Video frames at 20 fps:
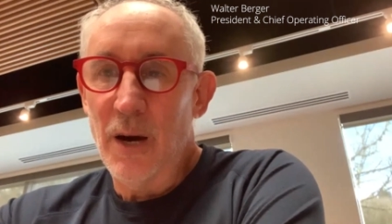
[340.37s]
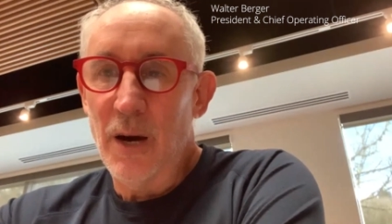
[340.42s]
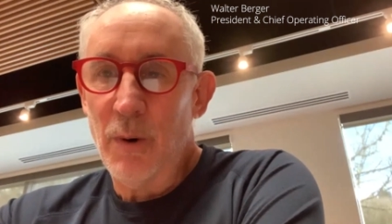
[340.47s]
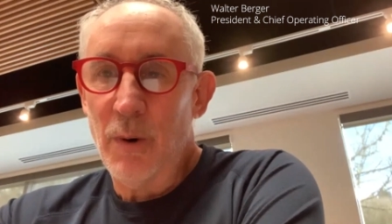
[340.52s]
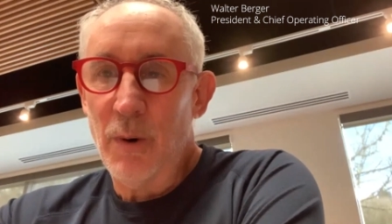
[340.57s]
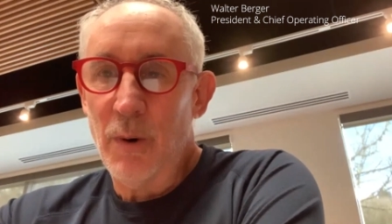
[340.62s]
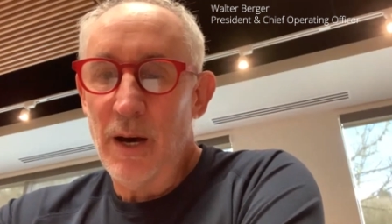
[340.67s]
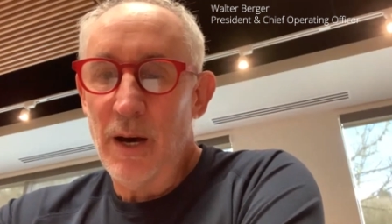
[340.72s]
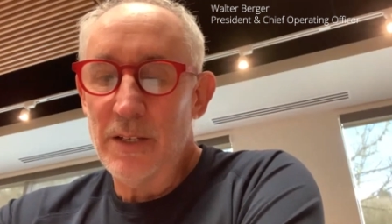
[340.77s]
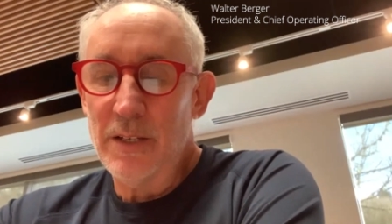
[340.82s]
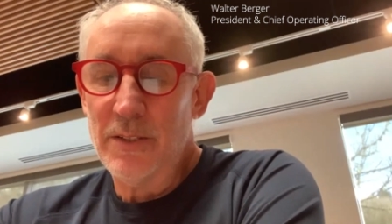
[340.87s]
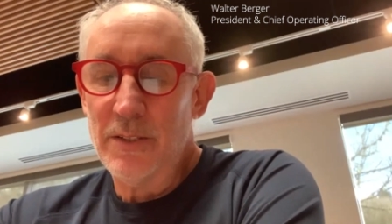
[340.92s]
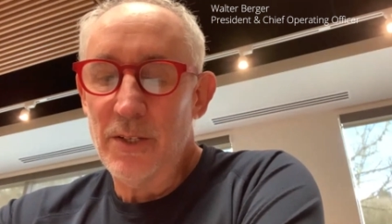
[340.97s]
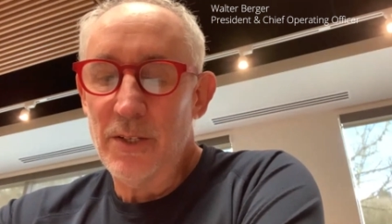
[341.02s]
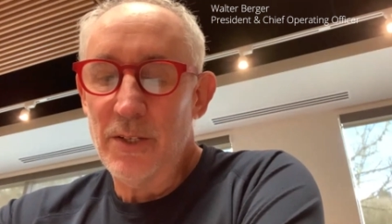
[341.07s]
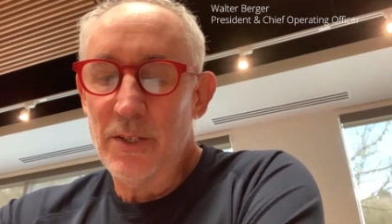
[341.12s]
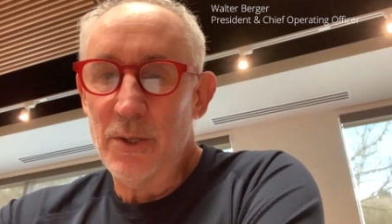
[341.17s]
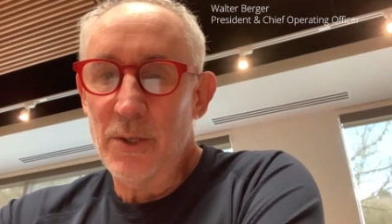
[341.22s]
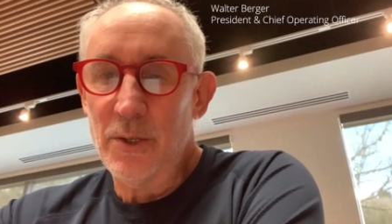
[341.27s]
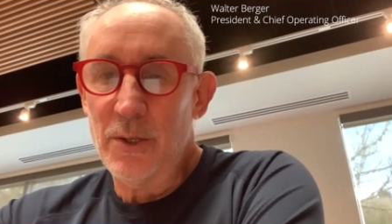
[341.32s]
I wanted
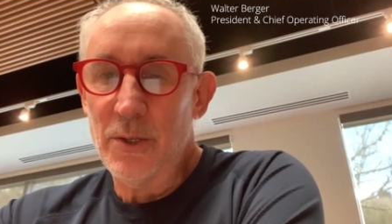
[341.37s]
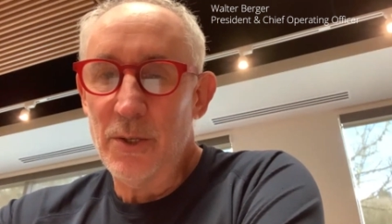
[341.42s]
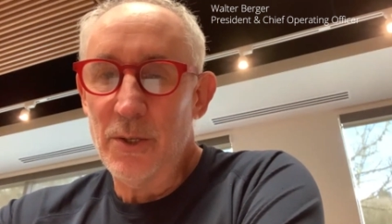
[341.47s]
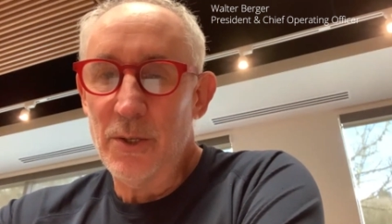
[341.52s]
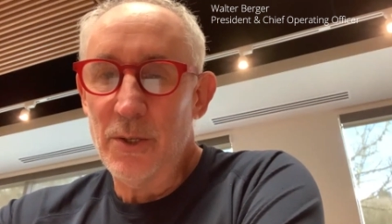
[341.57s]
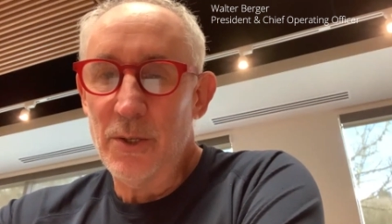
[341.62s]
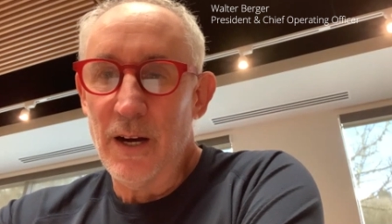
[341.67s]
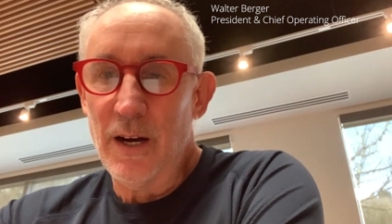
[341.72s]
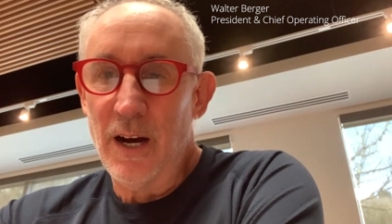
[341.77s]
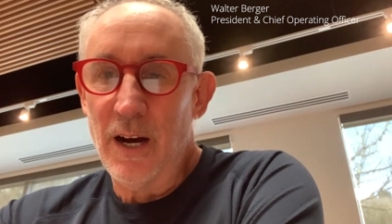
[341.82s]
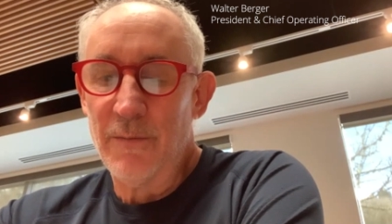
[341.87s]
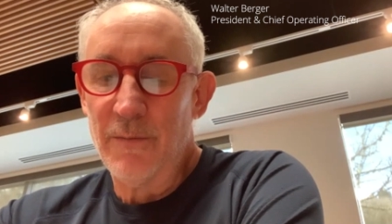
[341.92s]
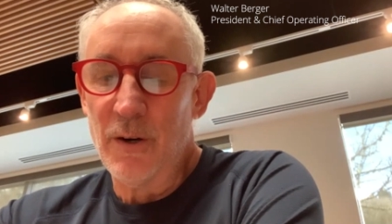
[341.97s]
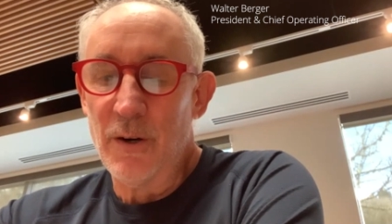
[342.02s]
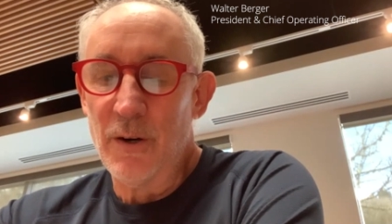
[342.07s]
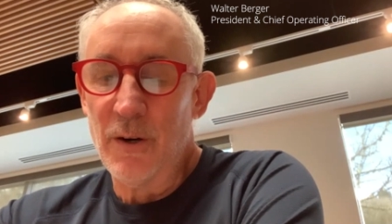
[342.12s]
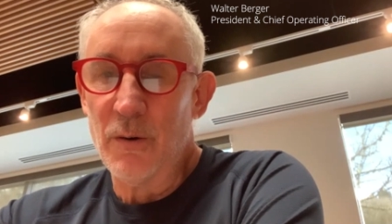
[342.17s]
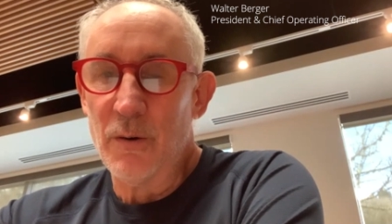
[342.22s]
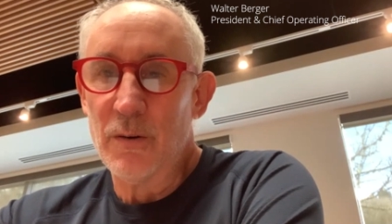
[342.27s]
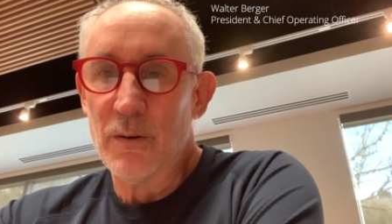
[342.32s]
to
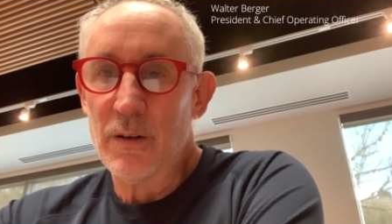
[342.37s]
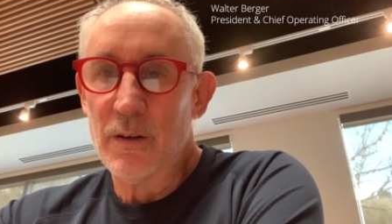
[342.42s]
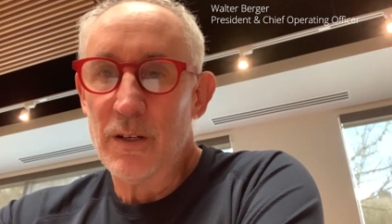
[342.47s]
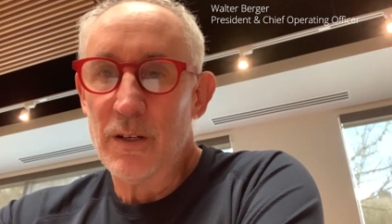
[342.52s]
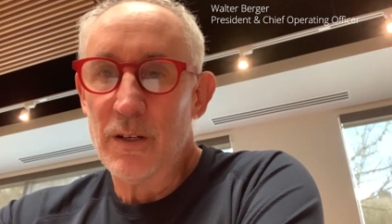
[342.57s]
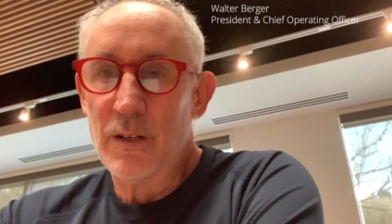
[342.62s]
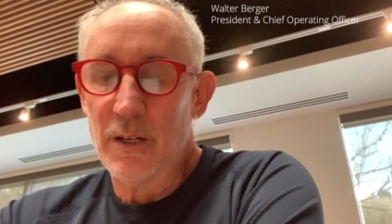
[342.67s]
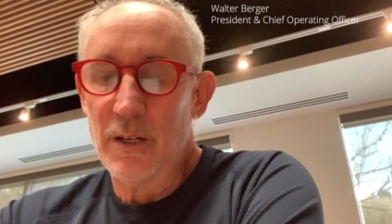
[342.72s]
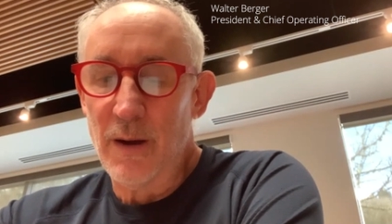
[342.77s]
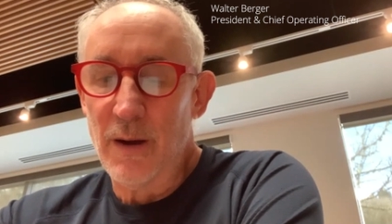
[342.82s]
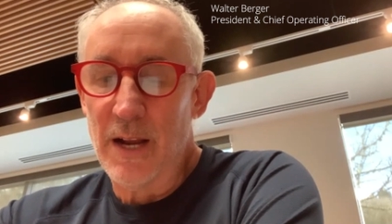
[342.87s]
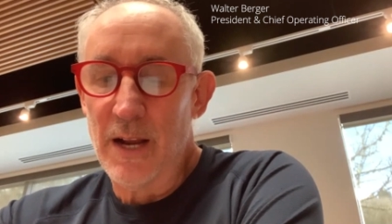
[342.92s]
uh, offer